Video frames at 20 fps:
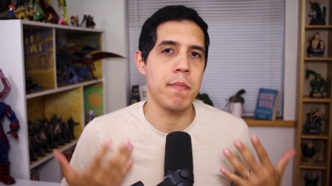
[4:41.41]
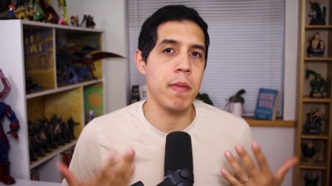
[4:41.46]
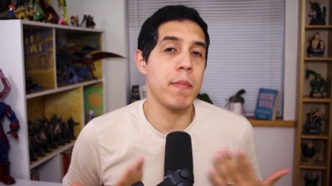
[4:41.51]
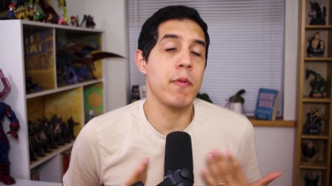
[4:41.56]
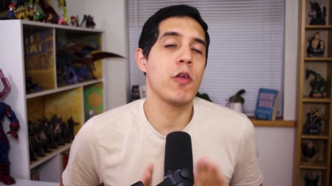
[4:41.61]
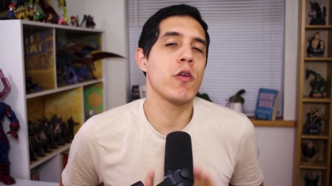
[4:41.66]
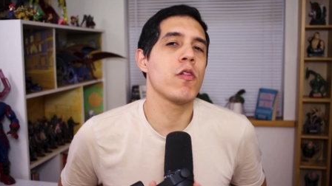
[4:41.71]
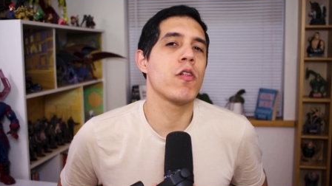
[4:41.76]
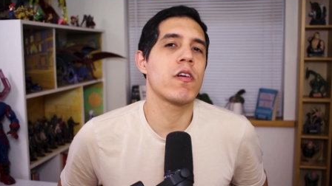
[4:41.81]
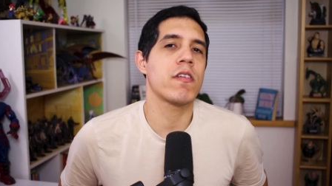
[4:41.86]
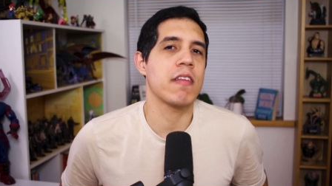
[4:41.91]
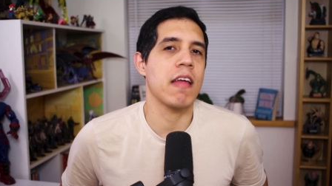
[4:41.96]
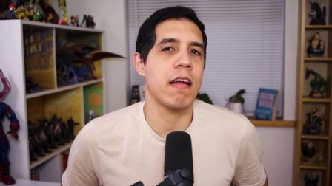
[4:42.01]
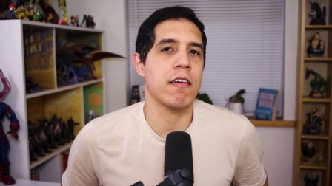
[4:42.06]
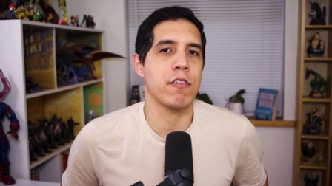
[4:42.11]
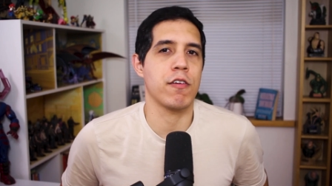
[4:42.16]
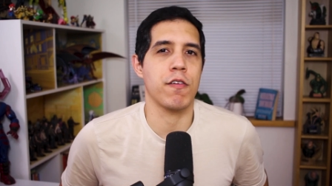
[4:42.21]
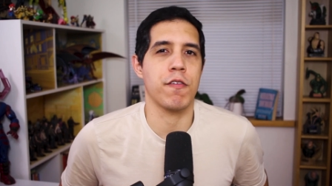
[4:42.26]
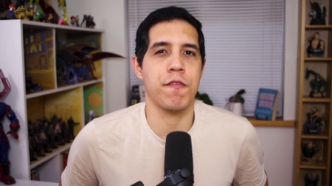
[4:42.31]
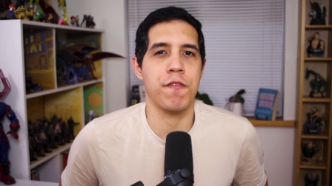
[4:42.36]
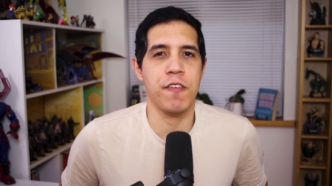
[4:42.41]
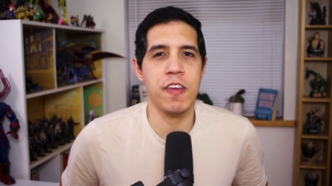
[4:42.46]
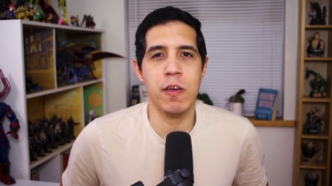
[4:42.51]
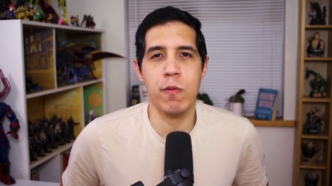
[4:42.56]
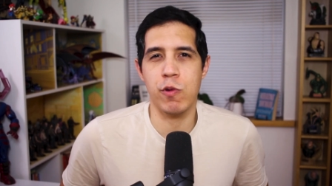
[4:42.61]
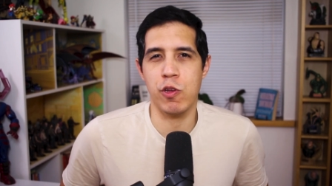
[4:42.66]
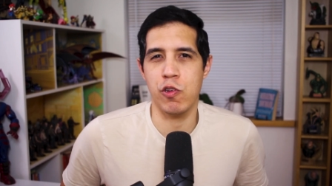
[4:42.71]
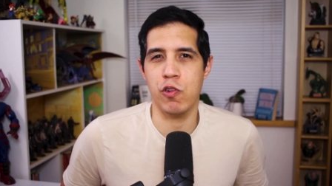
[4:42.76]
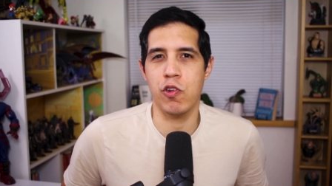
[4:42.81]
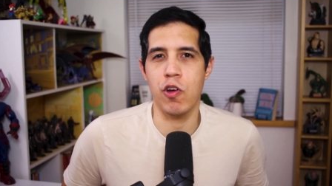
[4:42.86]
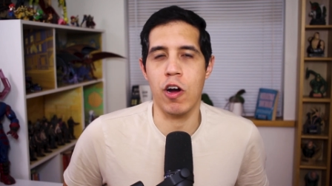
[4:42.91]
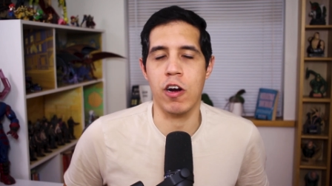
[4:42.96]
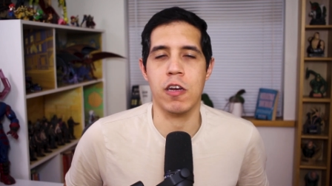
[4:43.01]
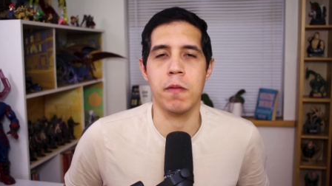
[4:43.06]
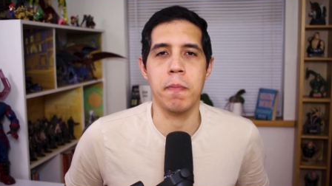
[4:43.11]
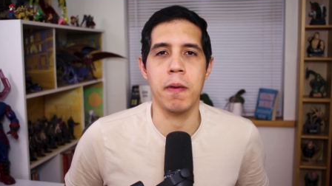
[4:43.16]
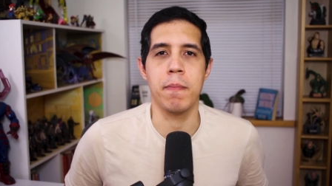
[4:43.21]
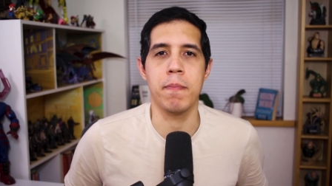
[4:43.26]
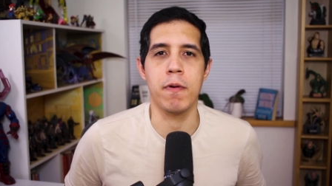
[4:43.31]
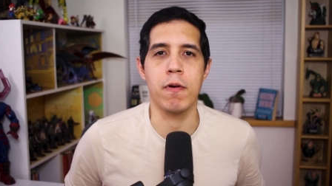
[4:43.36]
Maybe you look down at your feet when you talk to
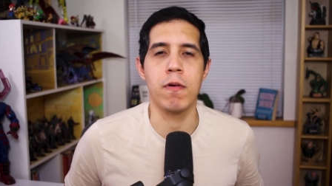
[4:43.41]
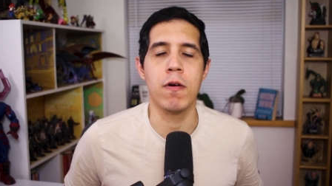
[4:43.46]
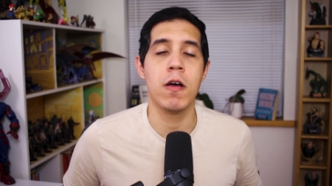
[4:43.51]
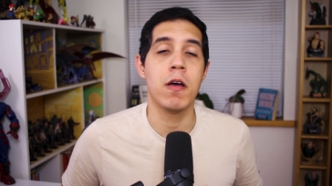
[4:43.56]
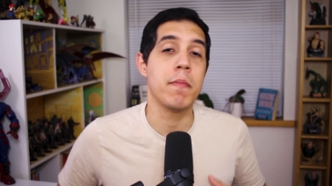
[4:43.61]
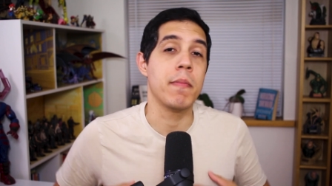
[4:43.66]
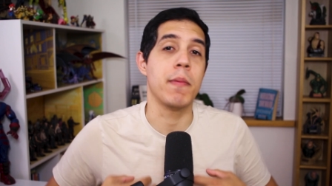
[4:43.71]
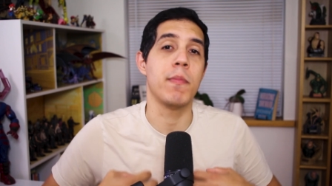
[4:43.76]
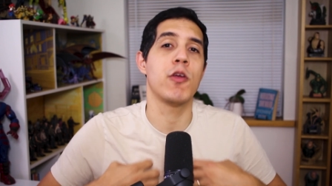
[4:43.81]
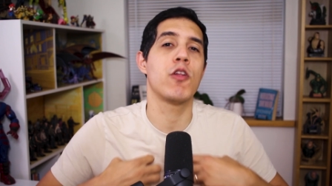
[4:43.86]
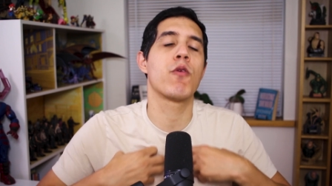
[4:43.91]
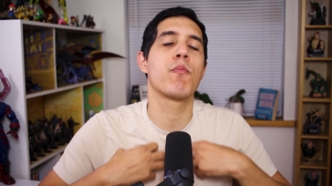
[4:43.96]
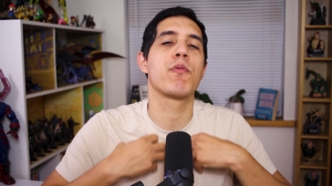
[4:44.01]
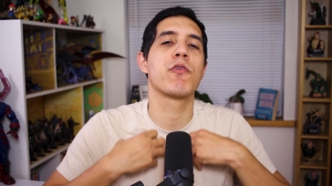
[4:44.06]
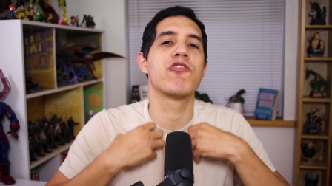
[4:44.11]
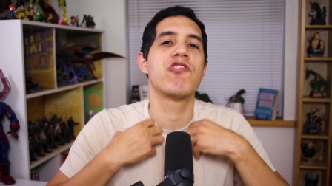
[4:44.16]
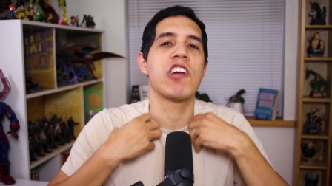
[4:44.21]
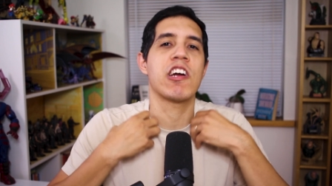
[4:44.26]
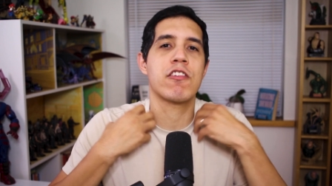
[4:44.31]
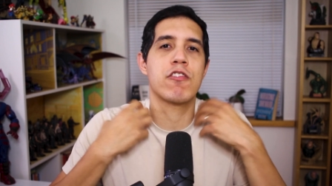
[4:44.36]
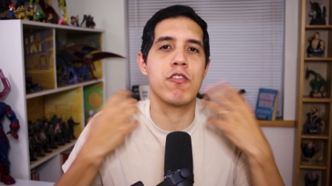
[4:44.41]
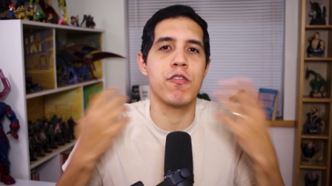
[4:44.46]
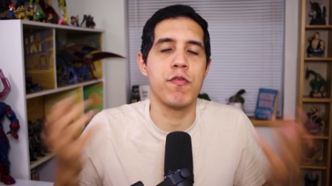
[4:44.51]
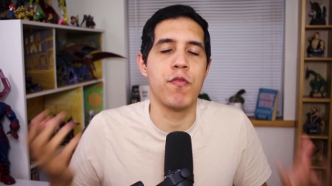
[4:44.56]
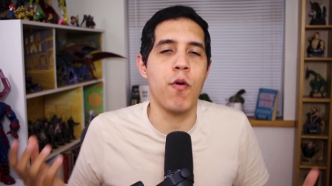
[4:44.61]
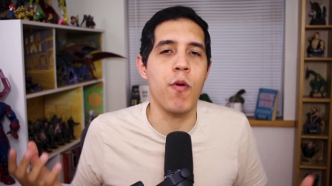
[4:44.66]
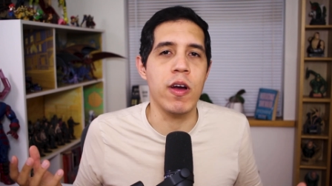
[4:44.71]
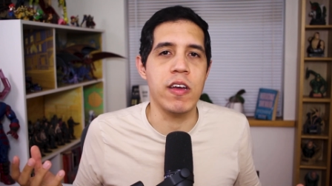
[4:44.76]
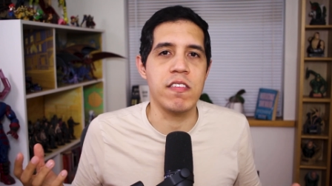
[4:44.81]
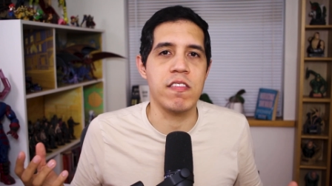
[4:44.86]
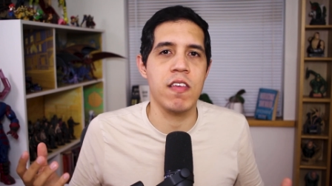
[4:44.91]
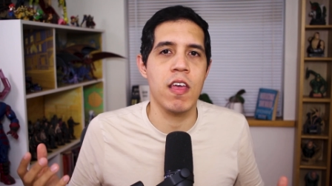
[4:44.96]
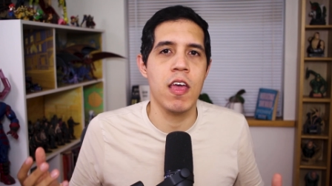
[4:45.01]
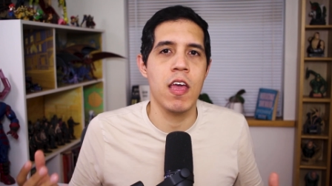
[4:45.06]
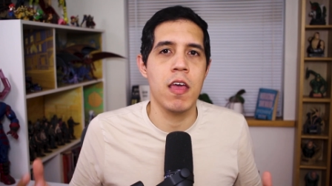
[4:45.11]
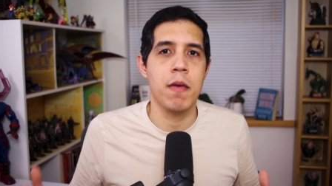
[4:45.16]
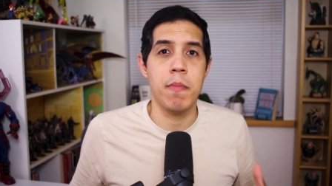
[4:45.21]
people. Maybe you don't project your voice.